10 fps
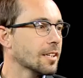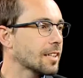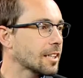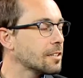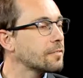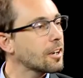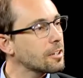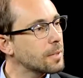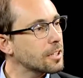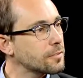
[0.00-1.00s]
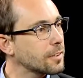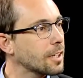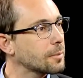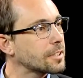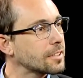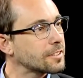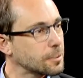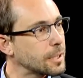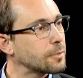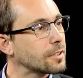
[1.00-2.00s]
thank you very much for coming to
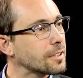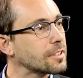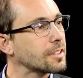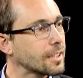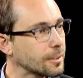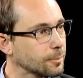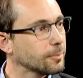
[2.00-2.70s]
speak with us today.